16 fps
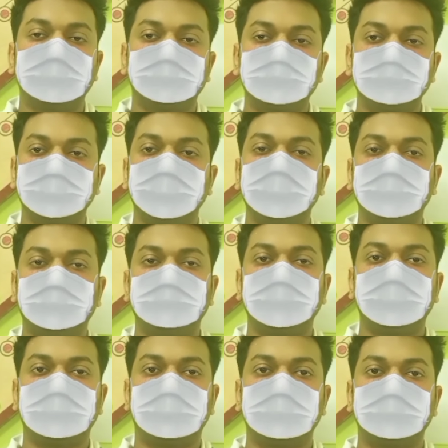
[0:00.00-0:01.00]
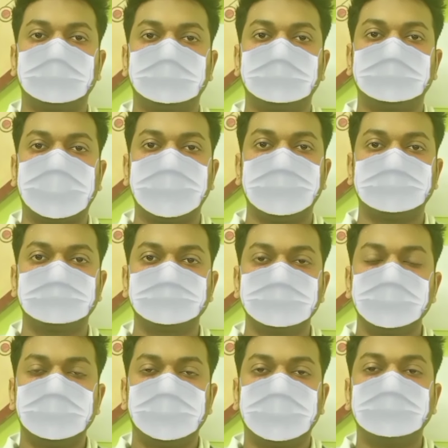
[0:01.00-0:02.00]
to the liquid diets
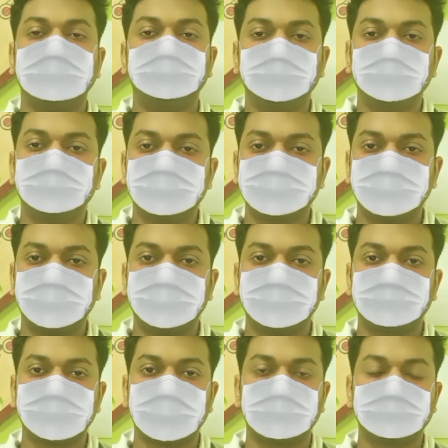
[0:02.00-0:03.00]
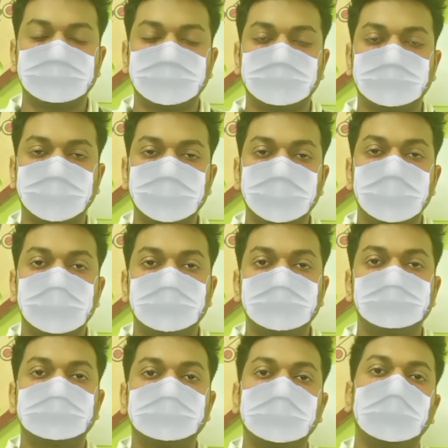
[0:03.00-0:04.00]
like juices and etc. to
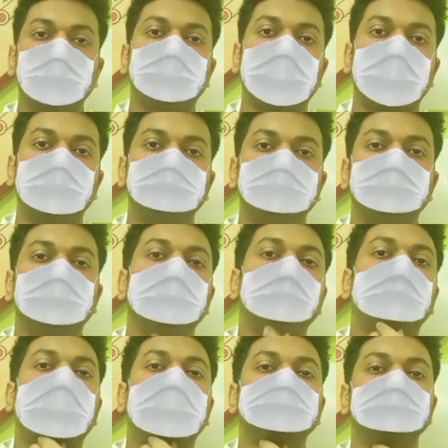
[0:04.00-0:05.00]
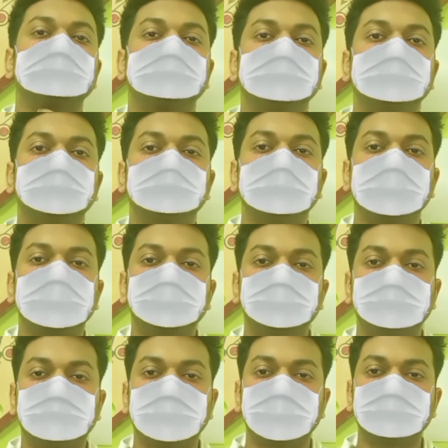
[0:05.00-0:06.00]
slow down their passage into the
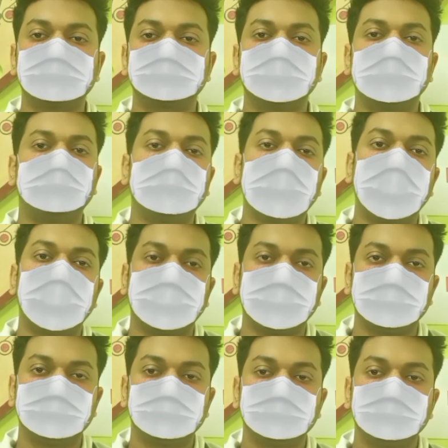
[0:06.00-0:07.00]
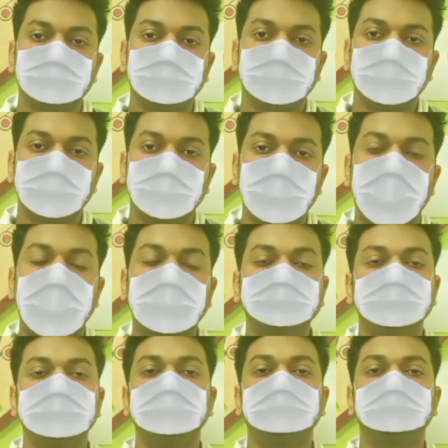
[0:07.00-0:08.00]
esophagus. Now, why?
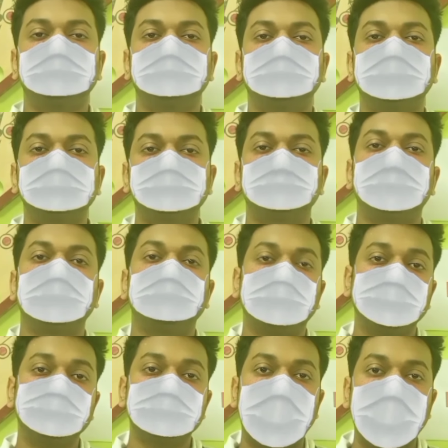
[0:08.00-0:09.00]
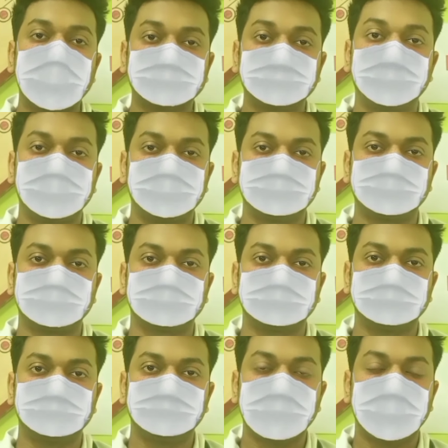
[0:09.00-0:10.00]
Actually, this prevents aspiration.
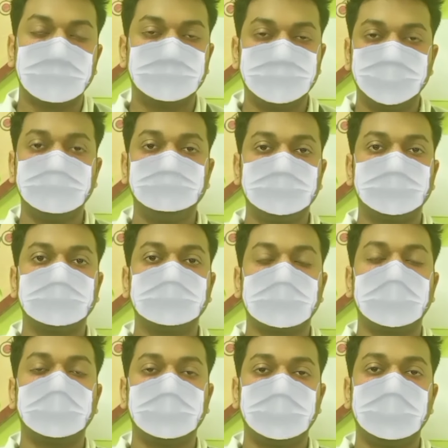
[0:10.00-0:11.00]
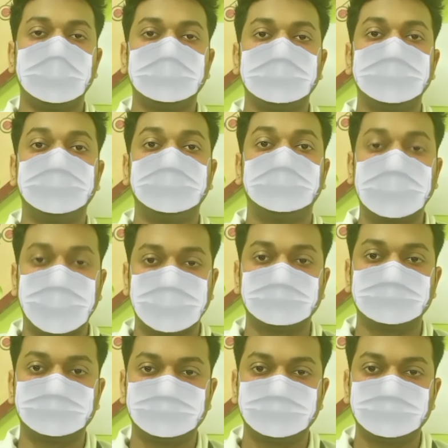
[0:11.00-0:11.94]
Believe it or not, it does.